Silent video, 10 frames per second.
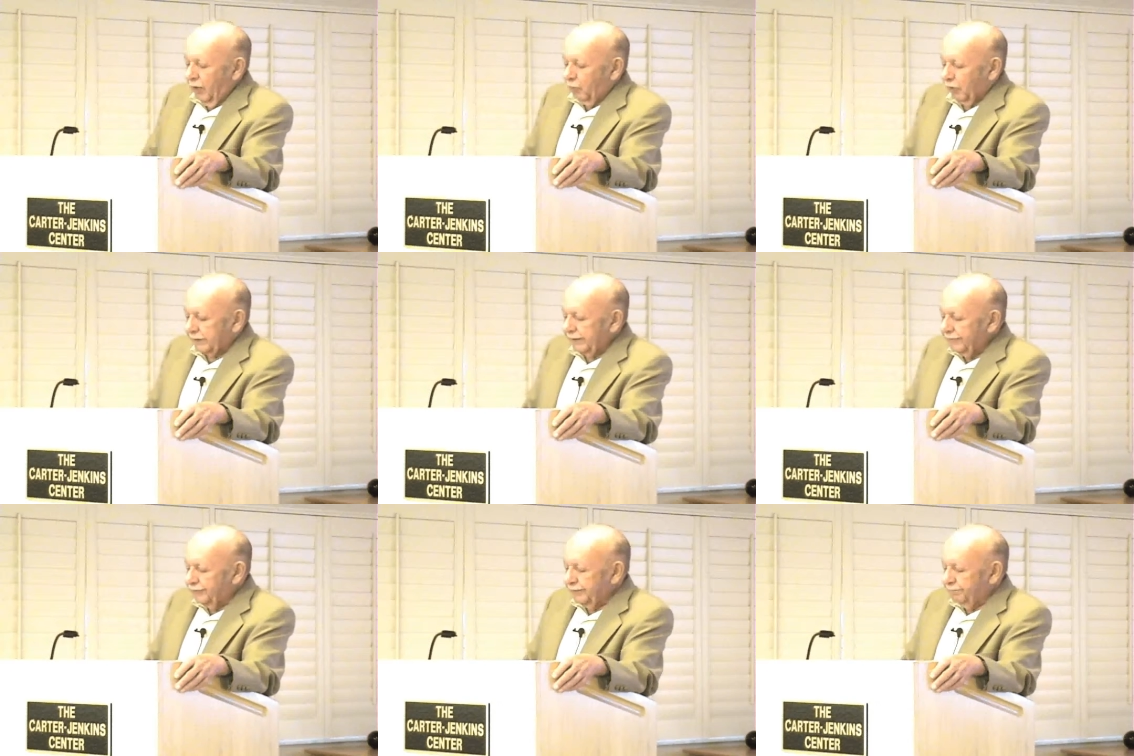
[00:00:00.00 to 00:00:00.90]
what
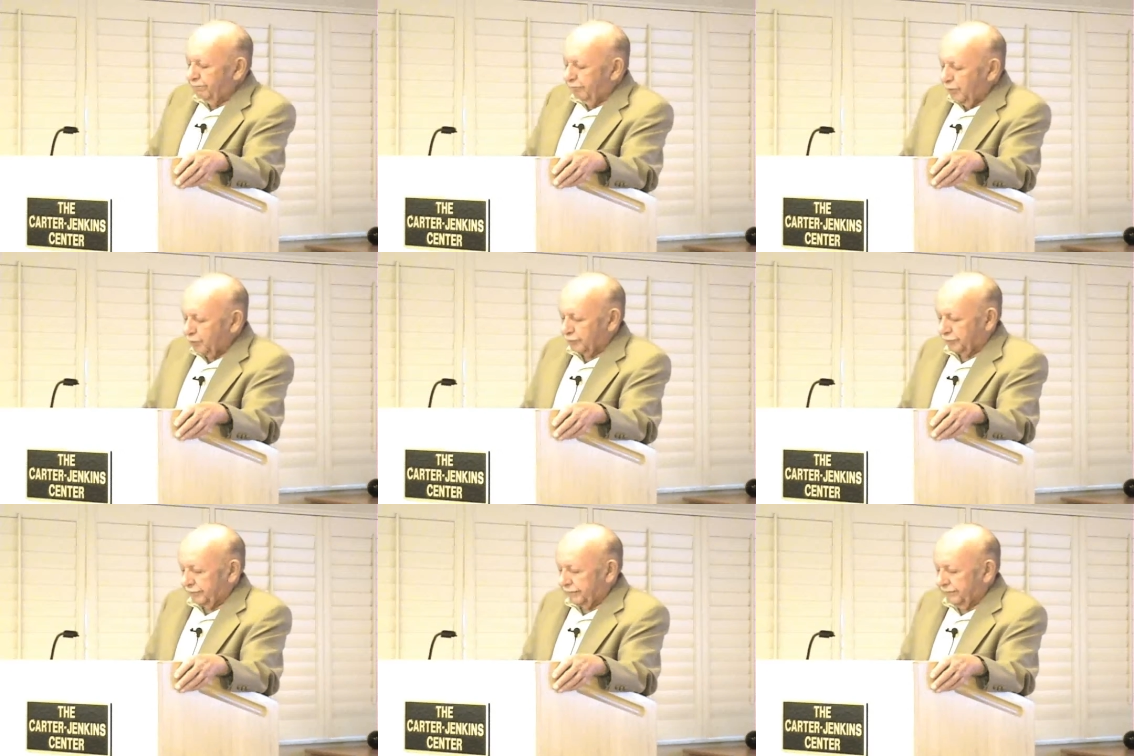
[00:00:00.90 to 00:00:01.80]
is
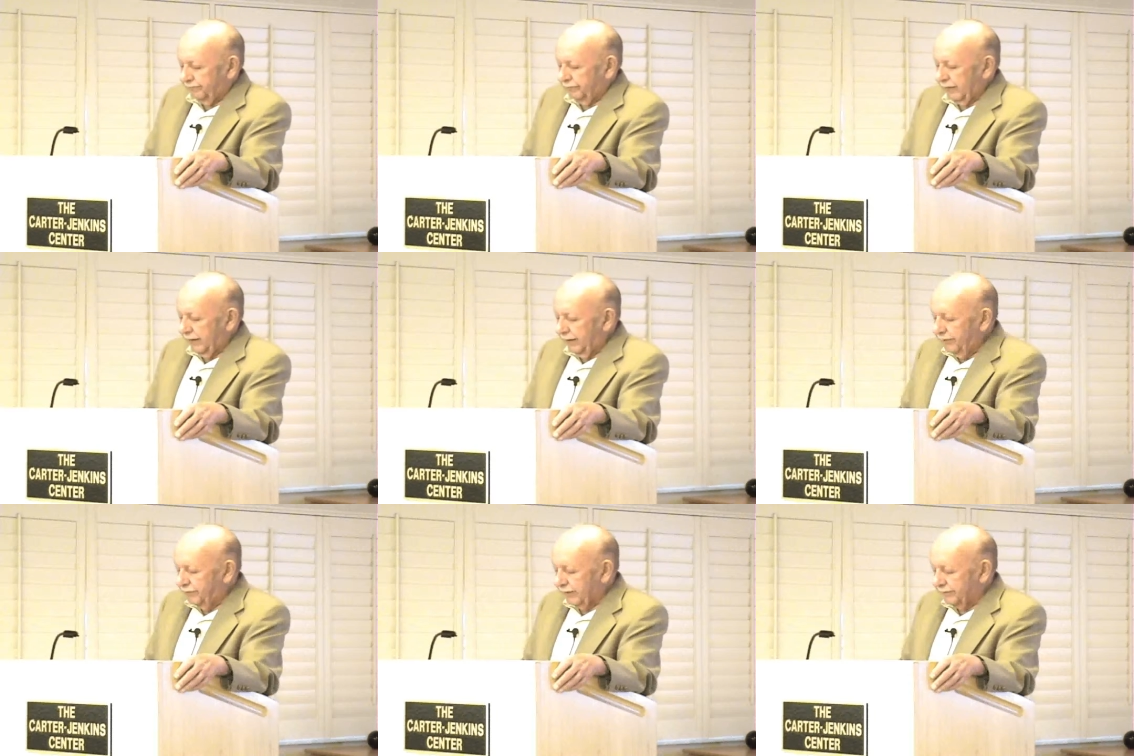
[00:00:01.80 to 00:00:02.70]
important
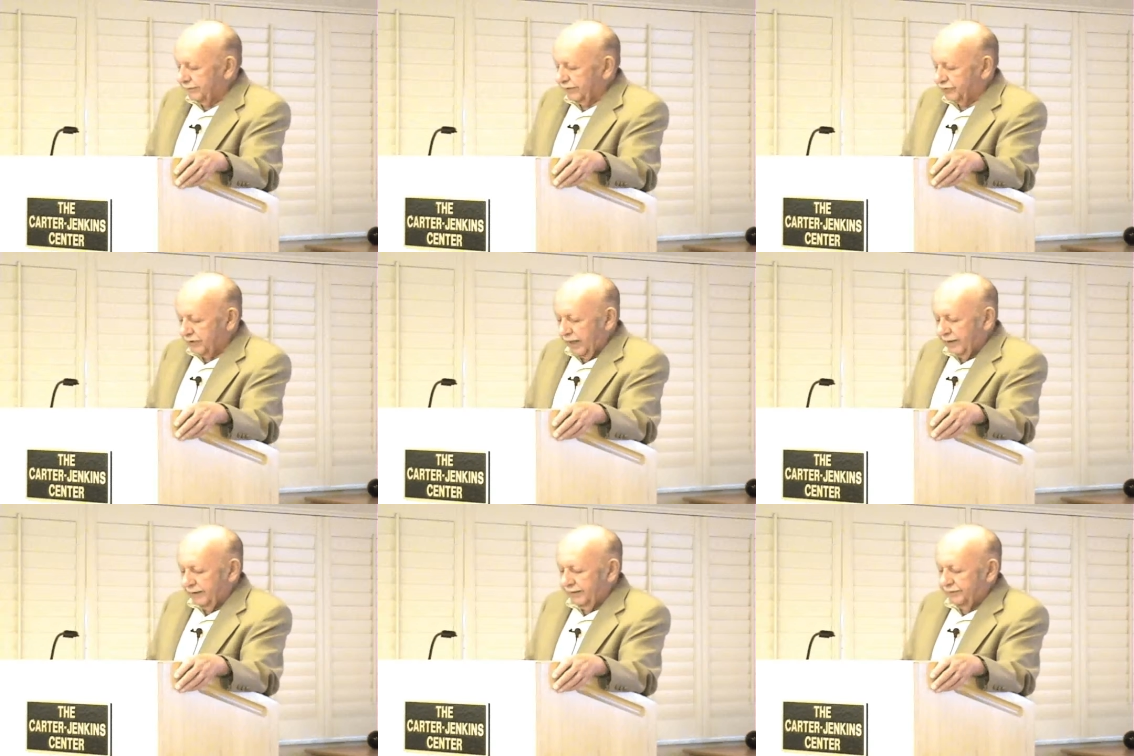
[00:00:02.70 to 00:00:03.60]
is that the
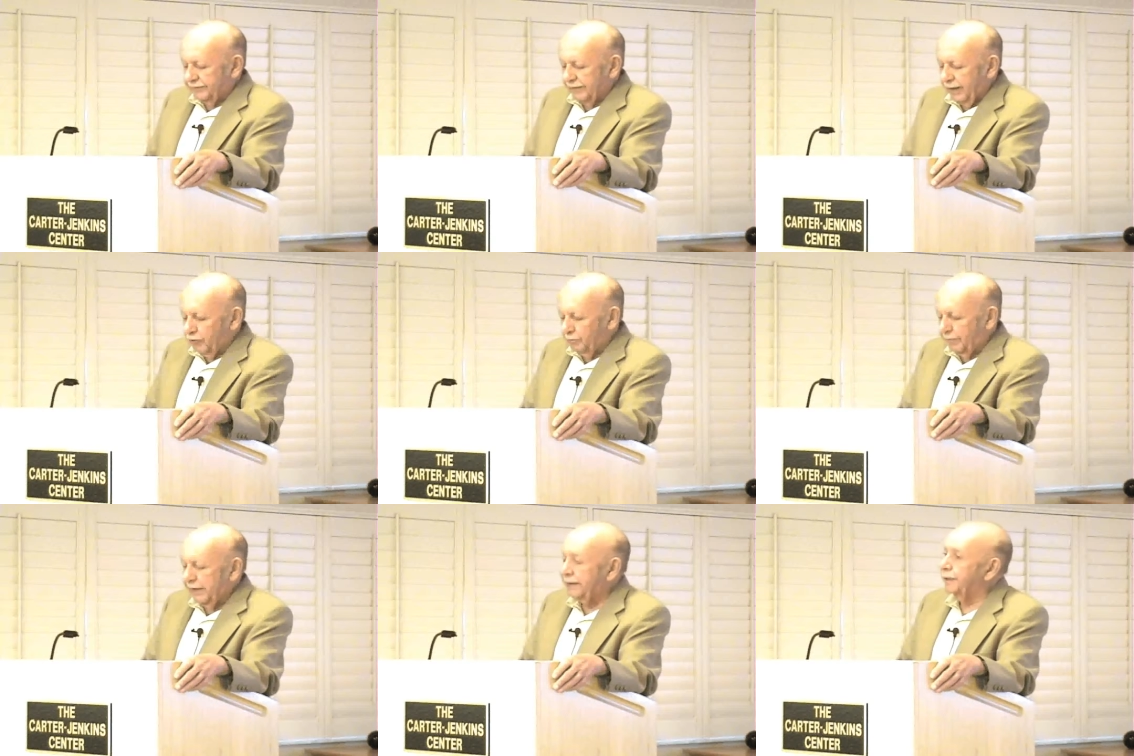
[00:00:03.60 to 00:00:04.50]
child is now
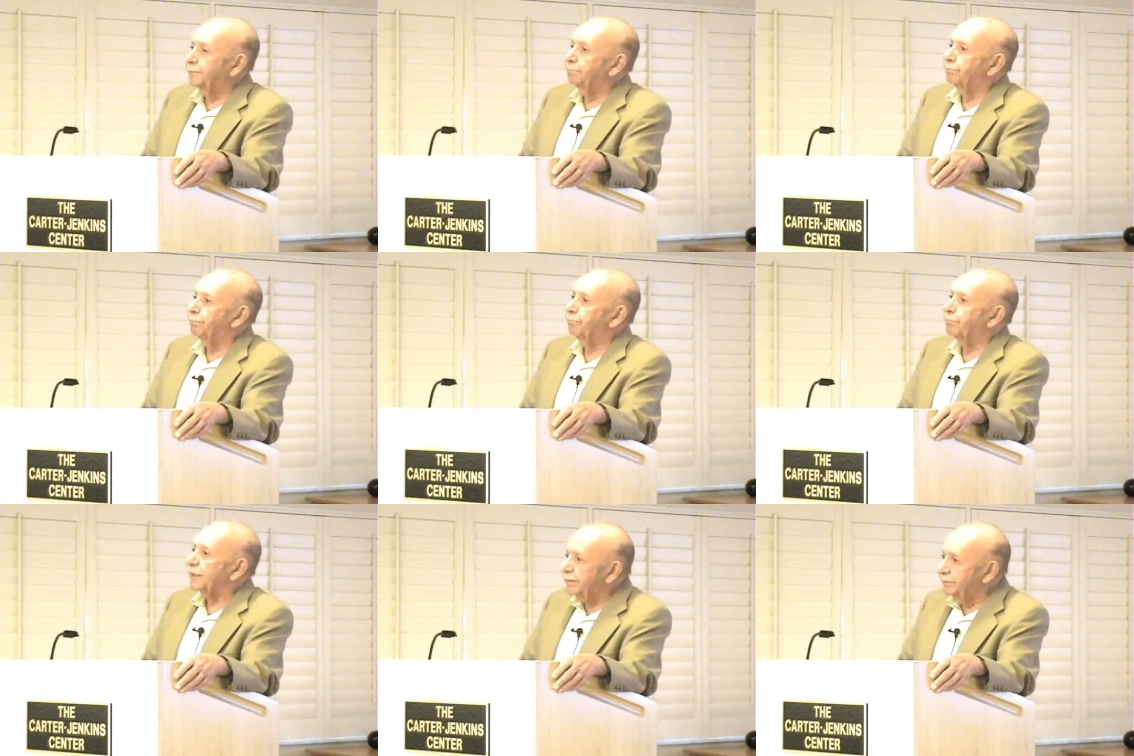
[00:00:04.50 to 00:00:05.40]
making
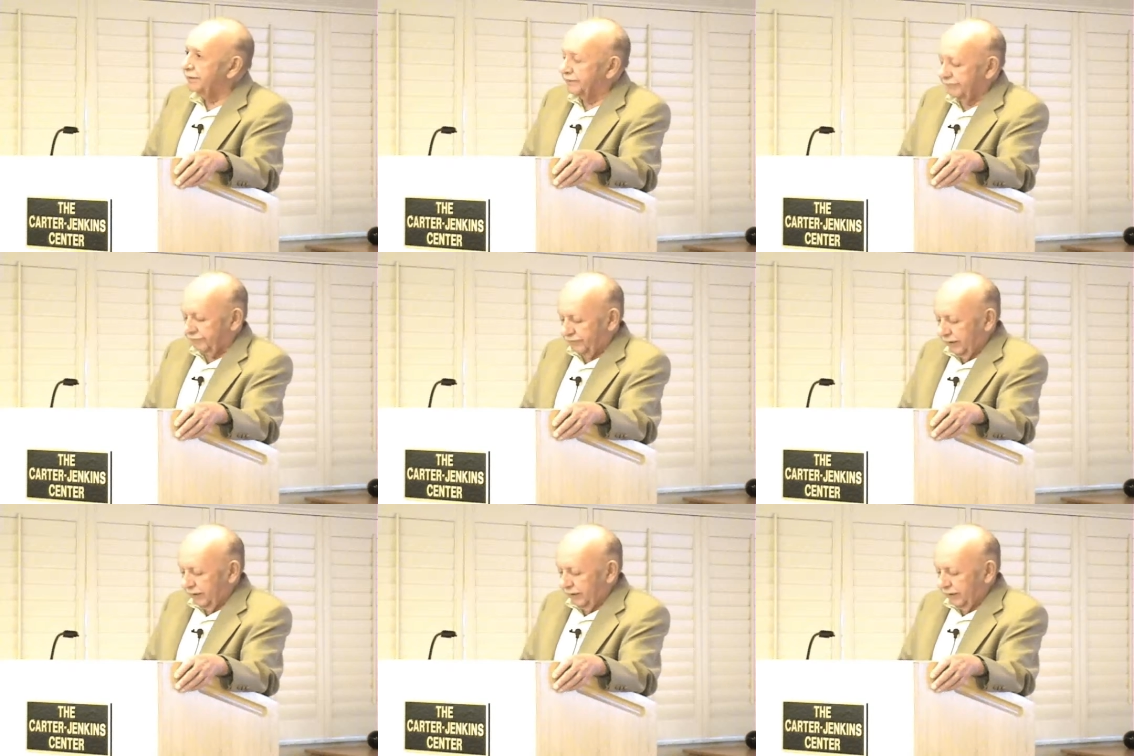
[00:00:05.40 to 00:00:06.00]
primitive